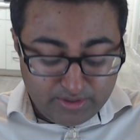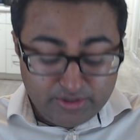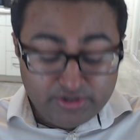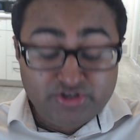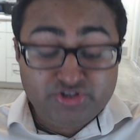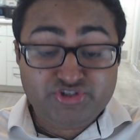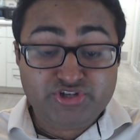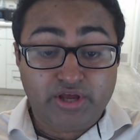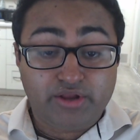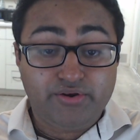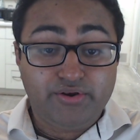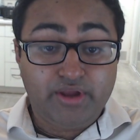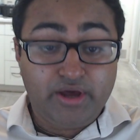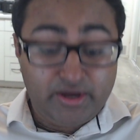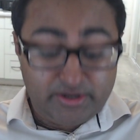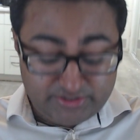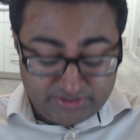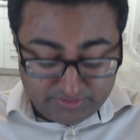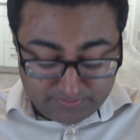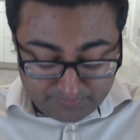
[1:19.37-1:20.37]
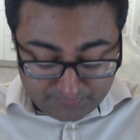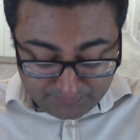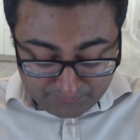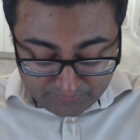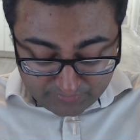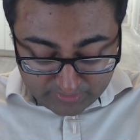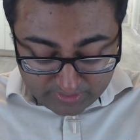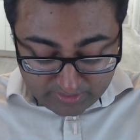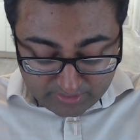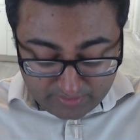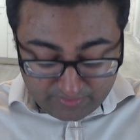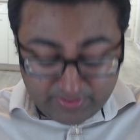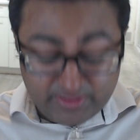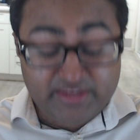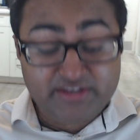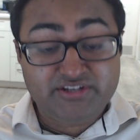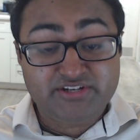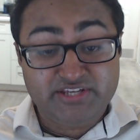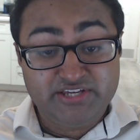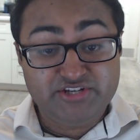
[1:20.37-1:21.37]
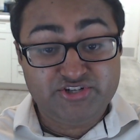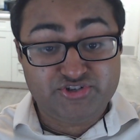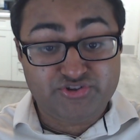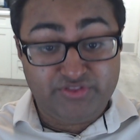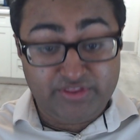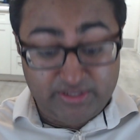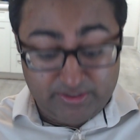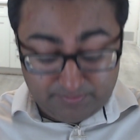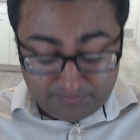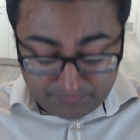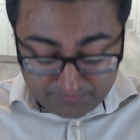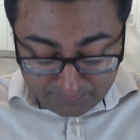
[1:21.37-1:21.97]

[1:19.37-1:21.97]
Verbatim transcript: Shall not they teach thee,